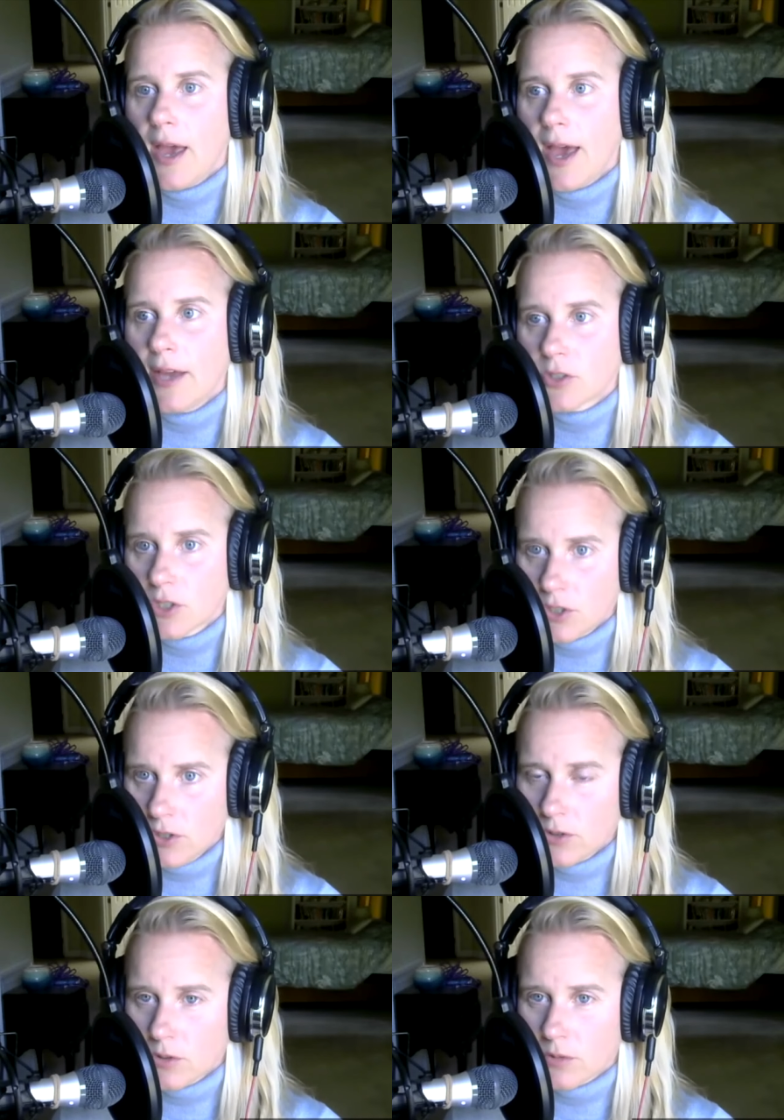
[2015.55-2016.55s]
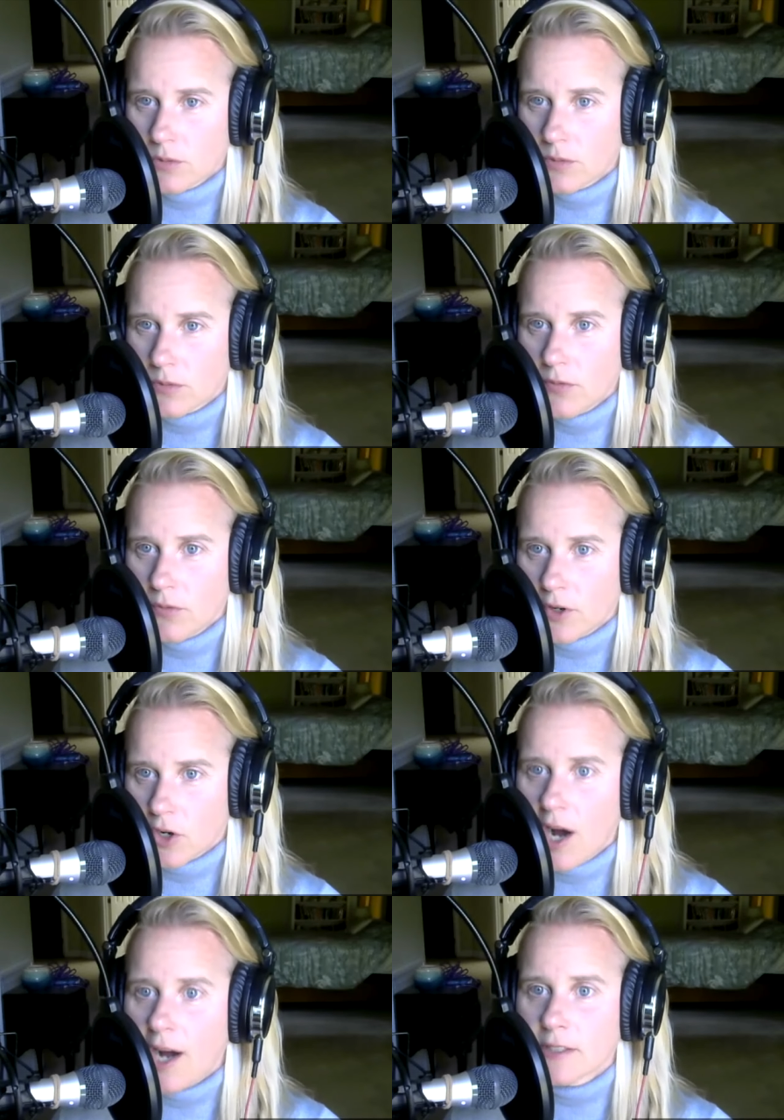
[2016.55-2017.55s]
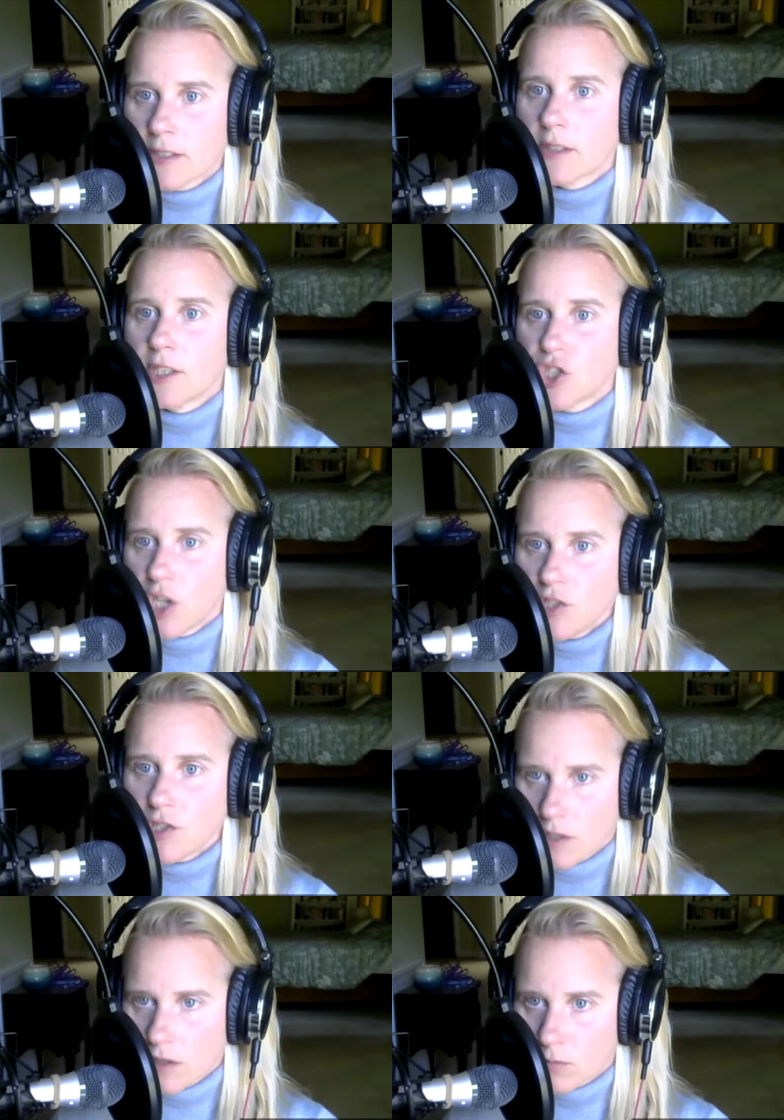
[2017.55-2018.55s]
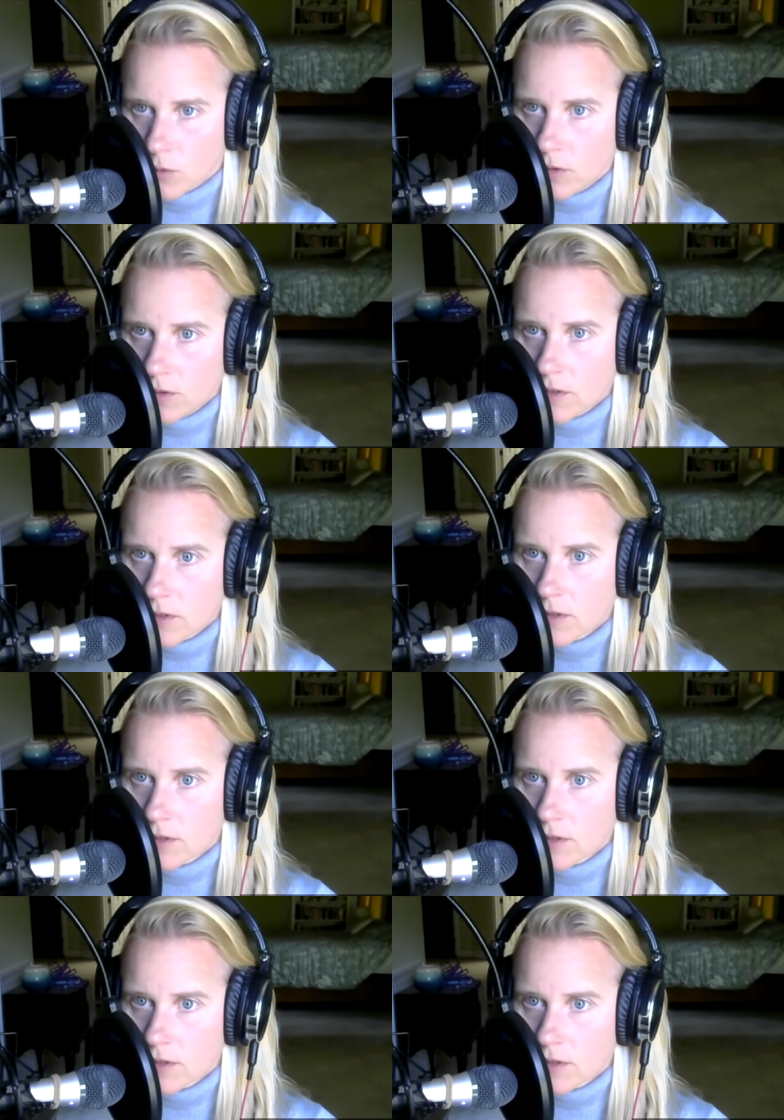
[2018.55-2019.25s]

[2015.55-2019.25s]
And two, they're constantly changing the rules